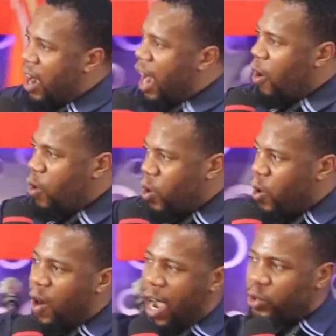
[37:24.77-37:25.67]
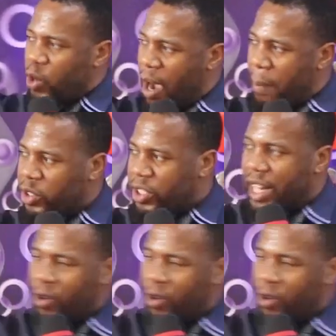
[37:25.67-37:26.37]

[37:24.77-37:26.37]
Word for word: How, how, how about the